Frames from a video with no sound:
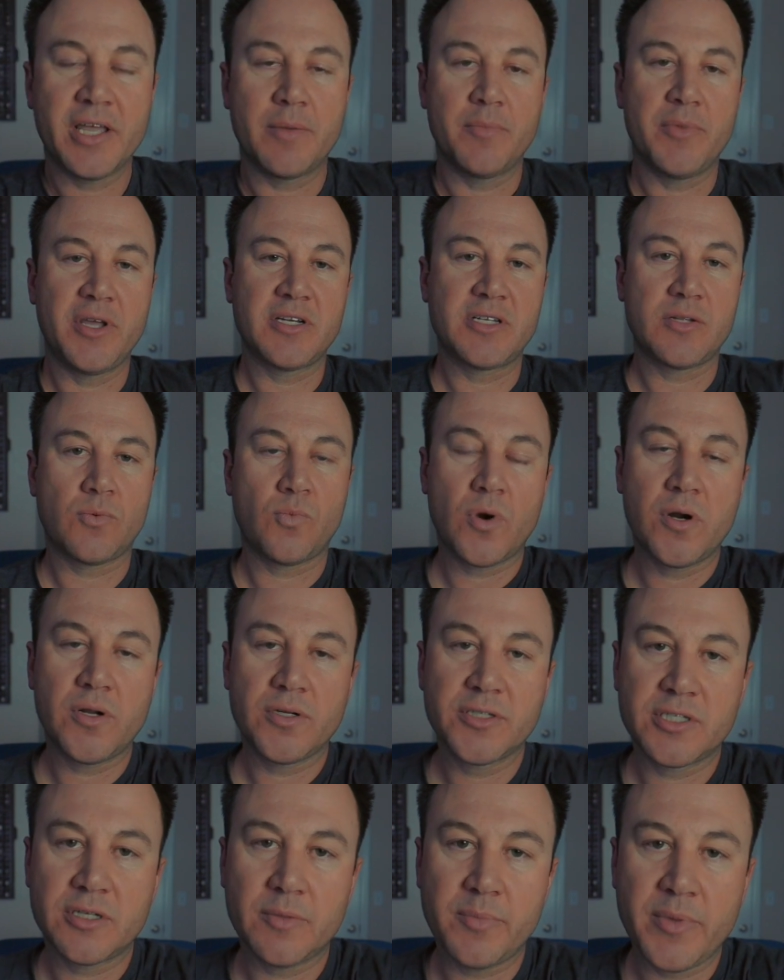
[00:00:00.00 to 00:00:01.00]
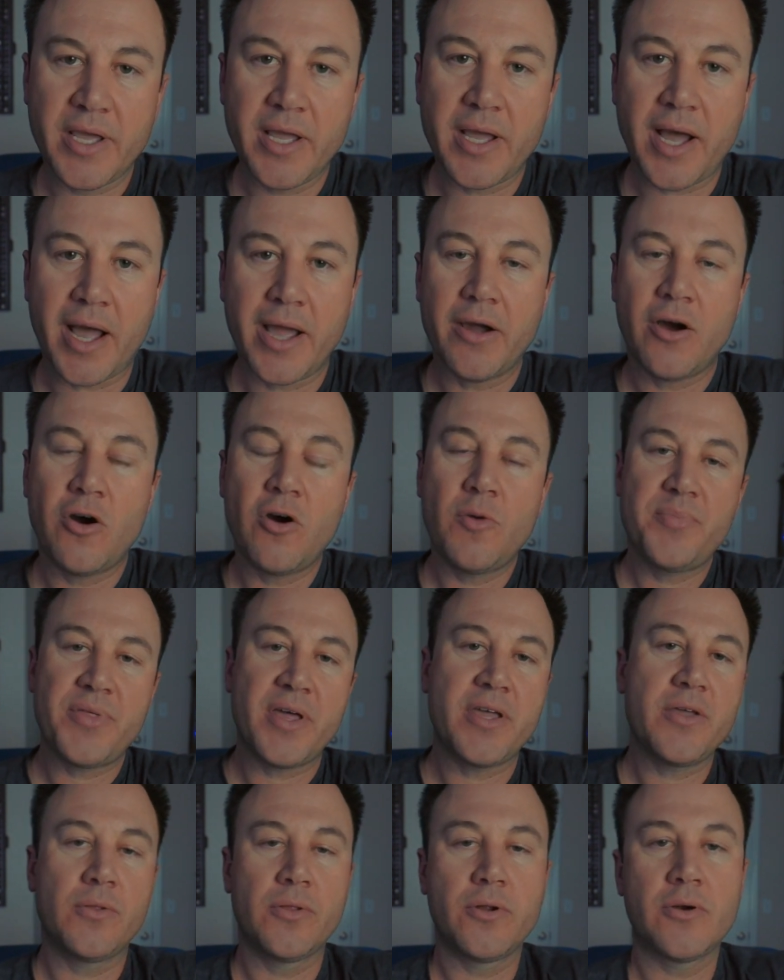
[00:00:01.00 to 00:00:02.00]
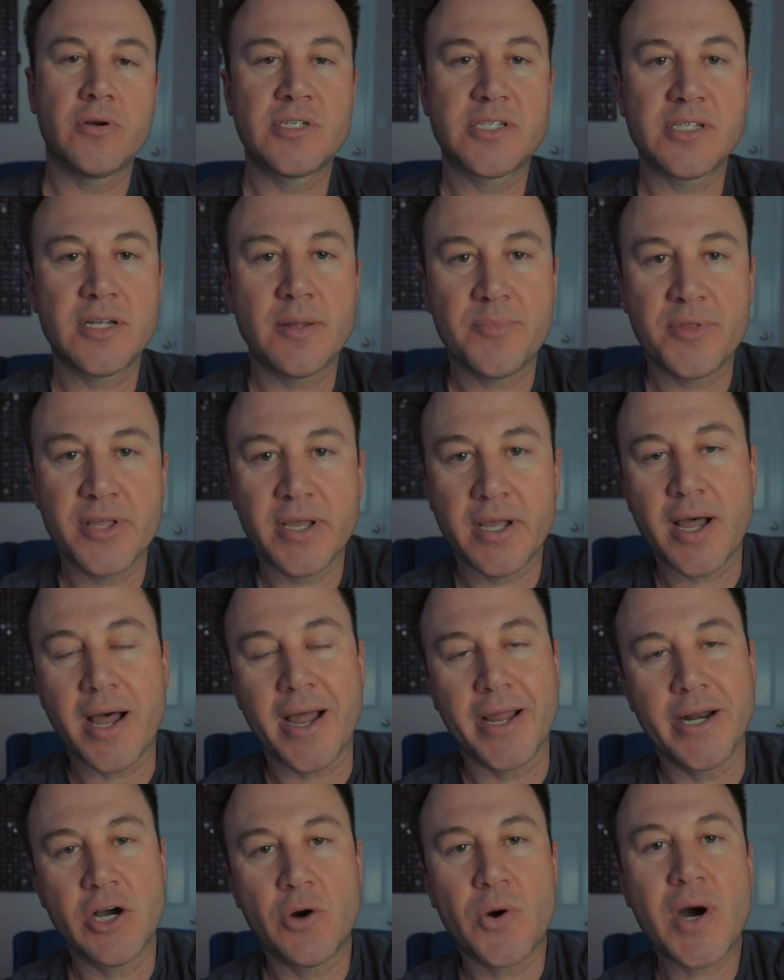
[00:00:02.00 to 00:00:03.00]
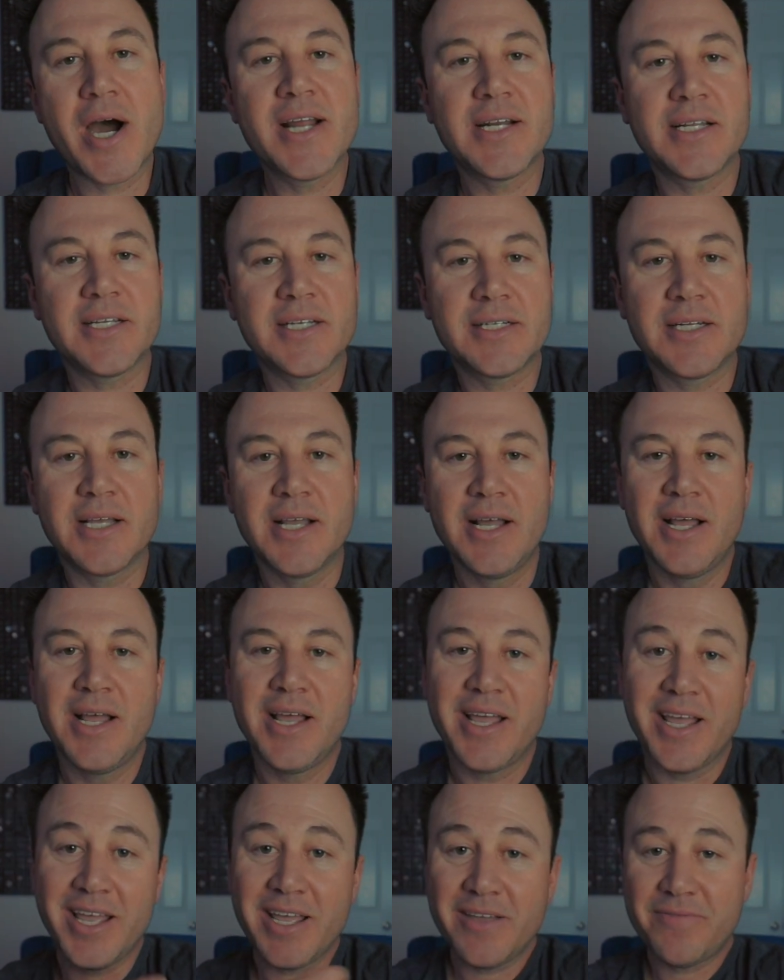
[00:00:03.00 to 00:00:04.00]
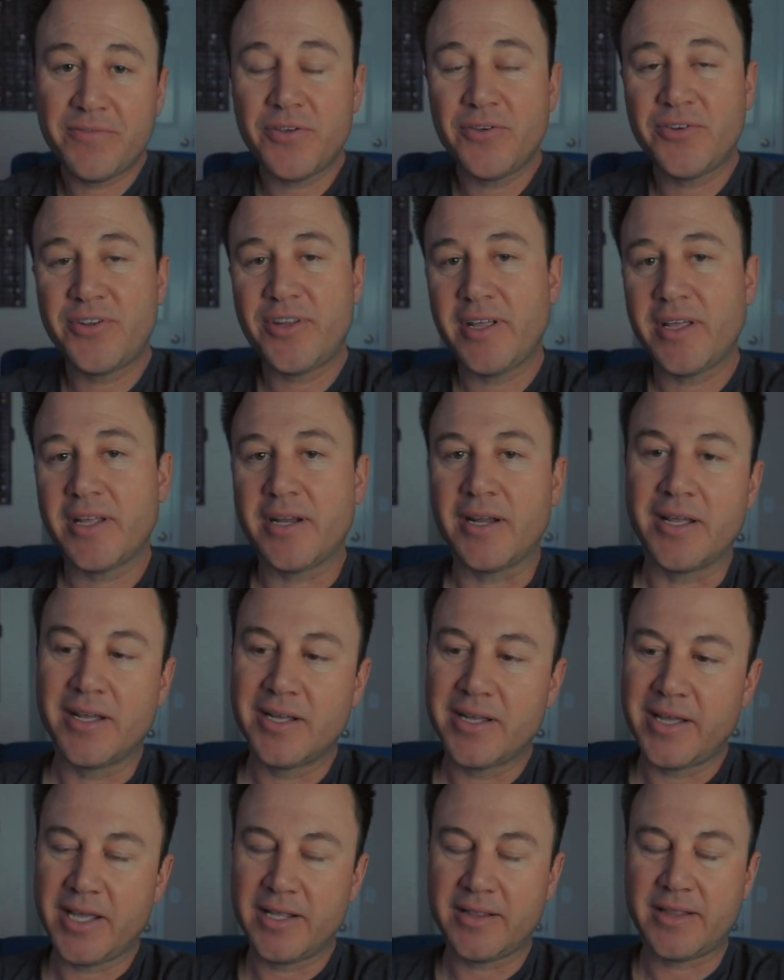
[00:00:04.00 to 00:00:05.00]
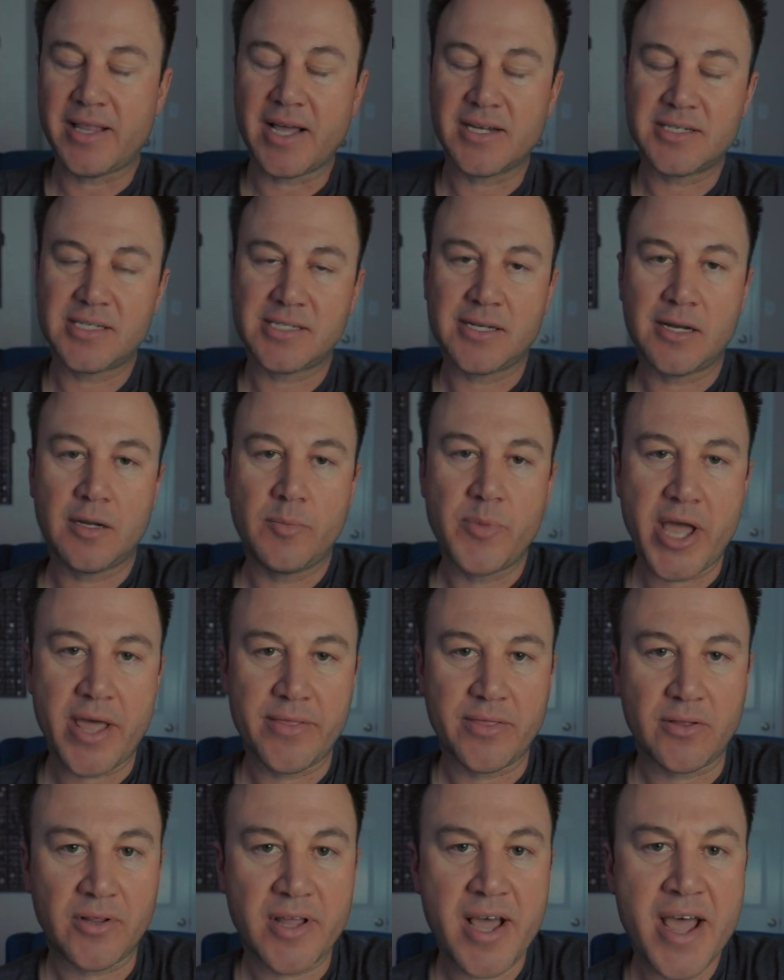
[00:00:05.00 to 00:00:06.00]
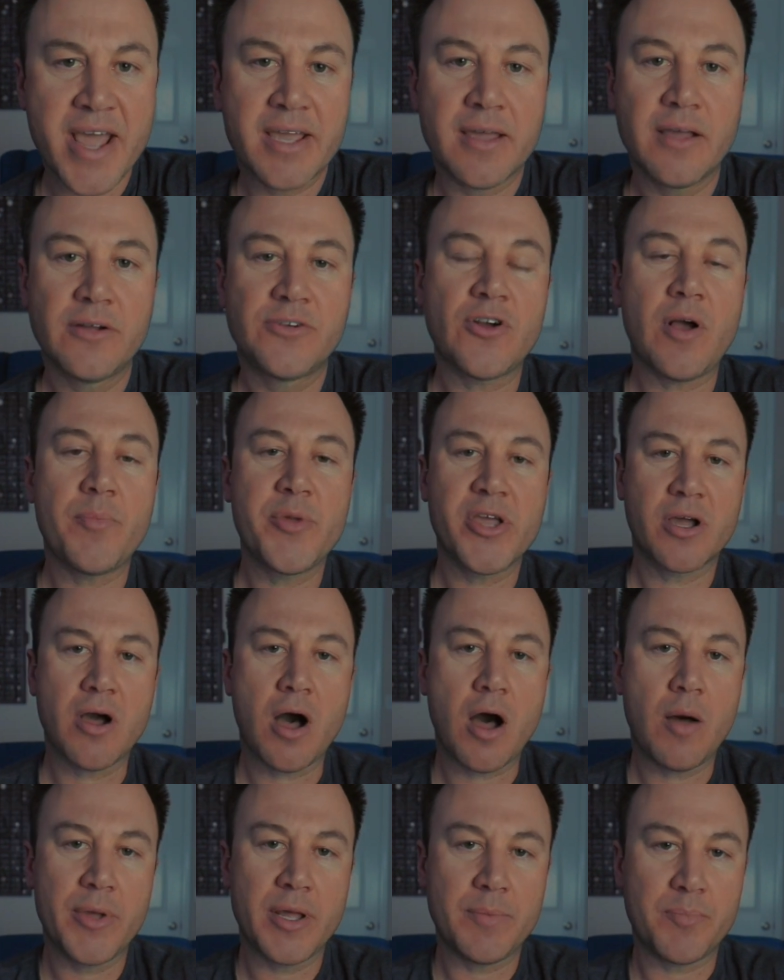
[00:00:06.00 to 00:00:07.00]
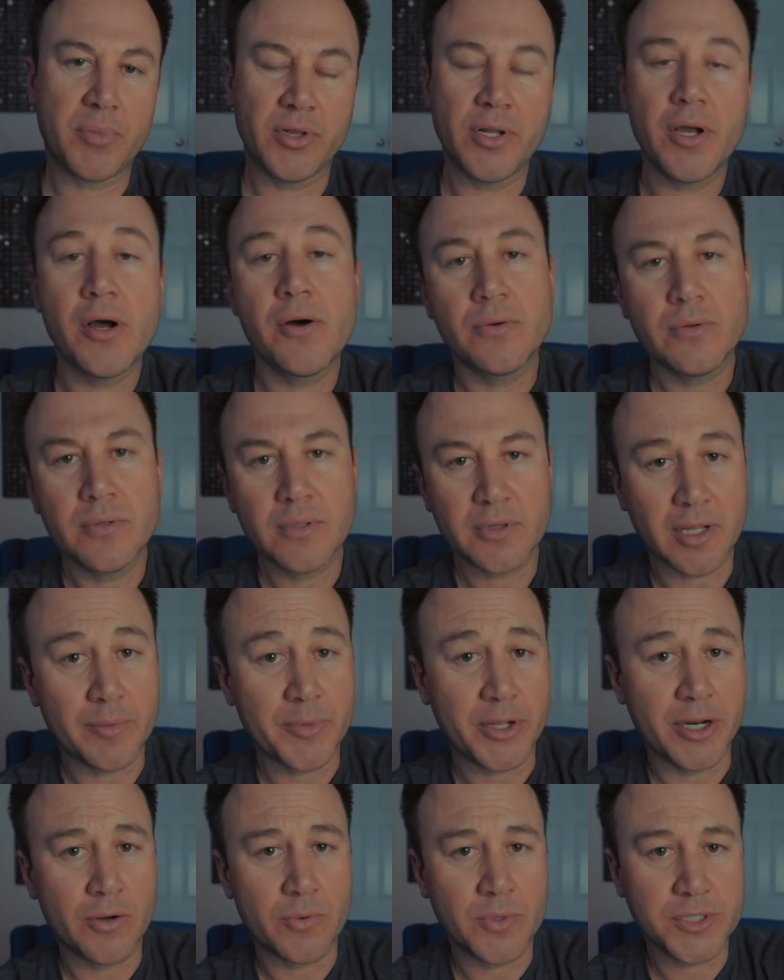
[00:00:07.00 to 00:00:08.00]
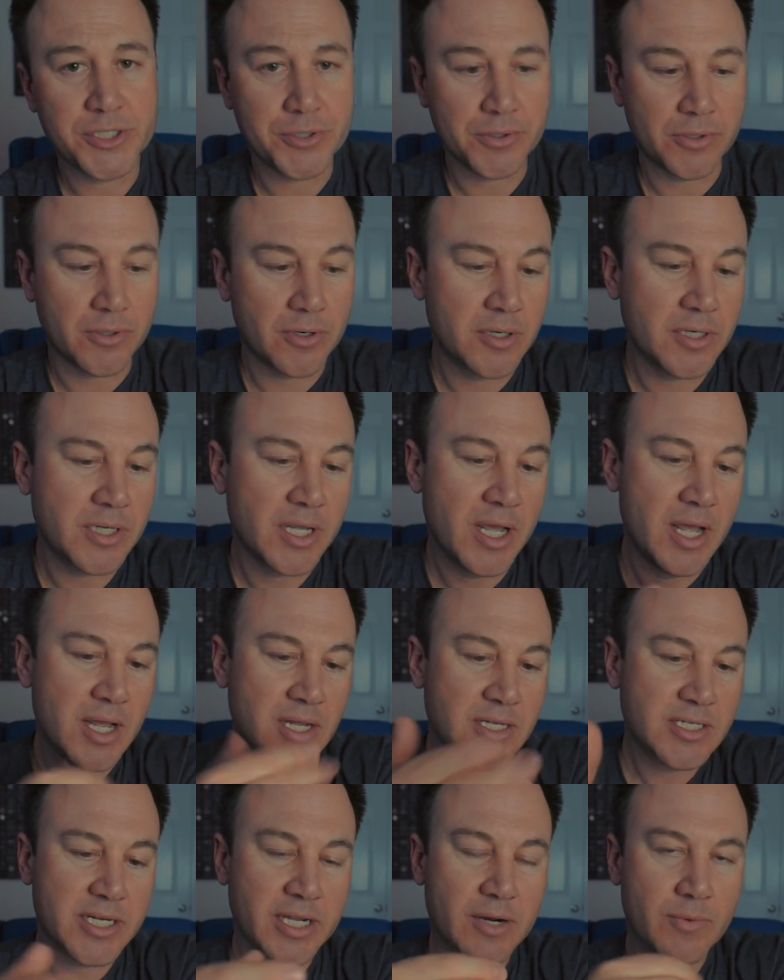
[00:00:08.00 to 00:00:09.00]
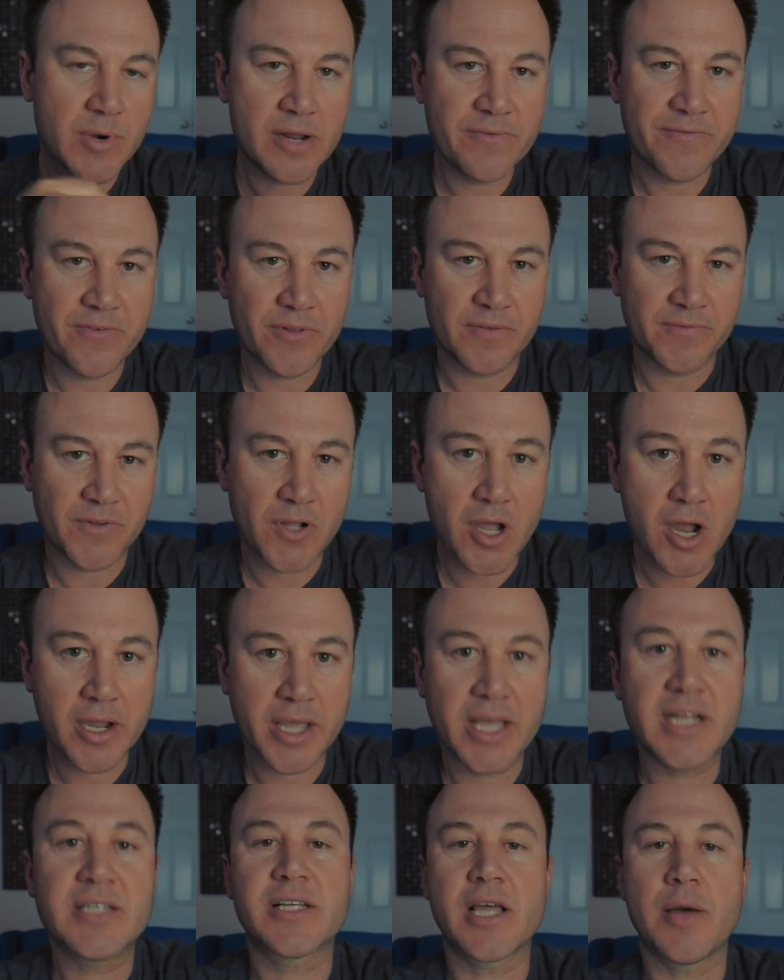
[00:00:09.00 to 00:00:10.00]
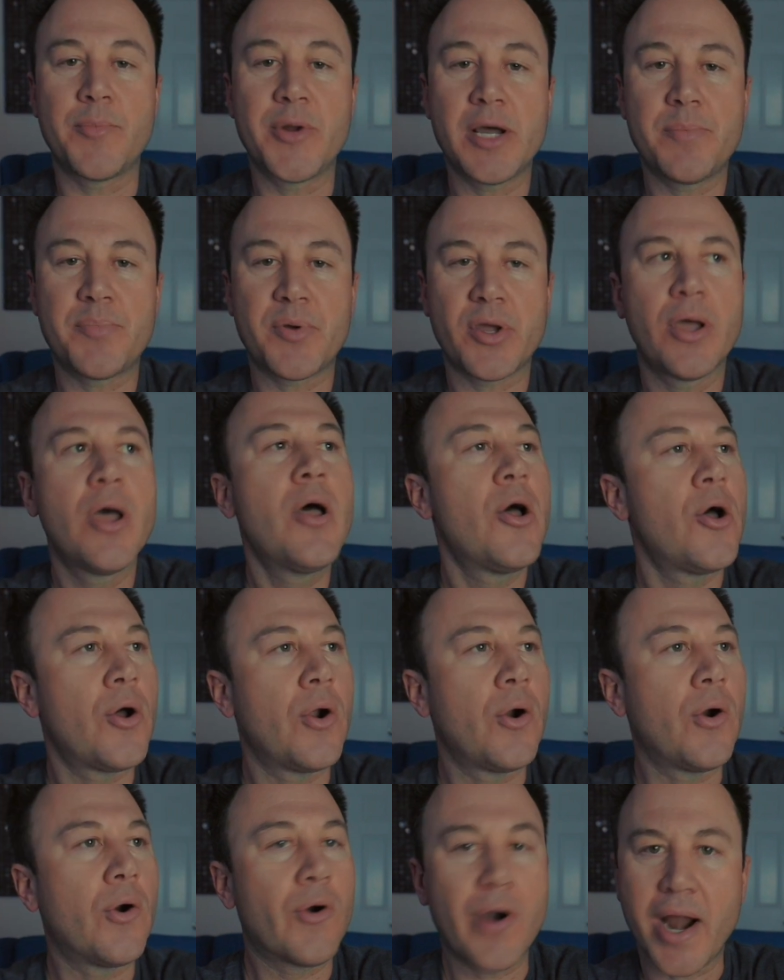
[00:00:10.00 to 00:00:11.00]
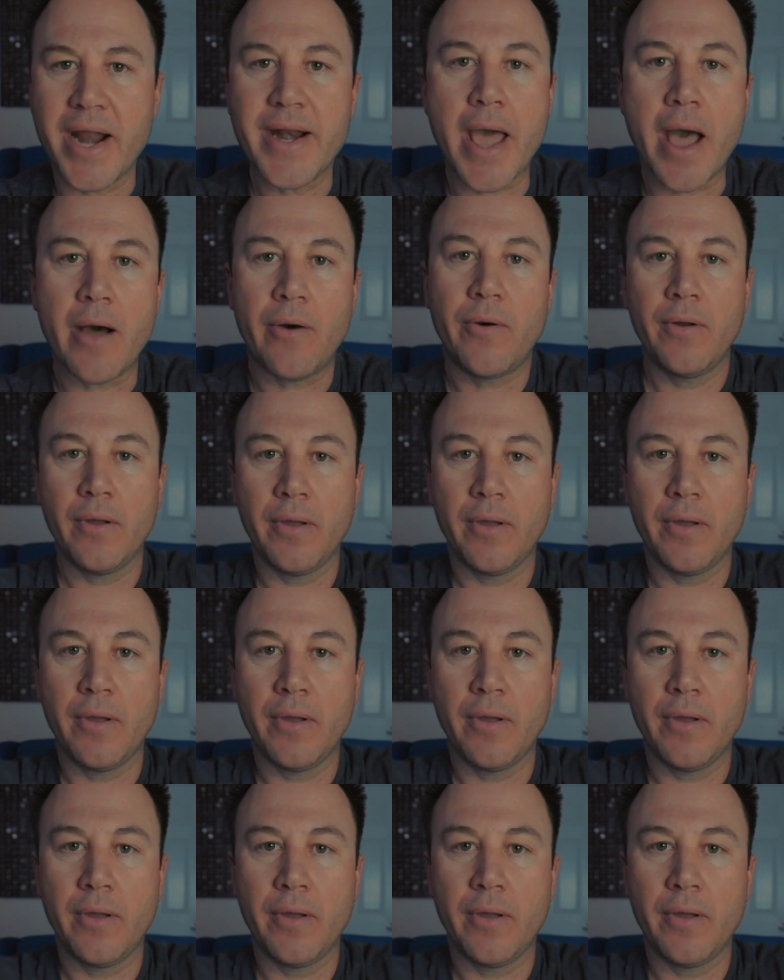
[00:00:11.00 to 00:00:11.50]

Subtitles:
It means the world to me. I hope that you learned something. I know I did. If you did, hit that sub and the like. Drop me a comment below. Let me know what you learned. Stick around for the vlog. It's coming up right now.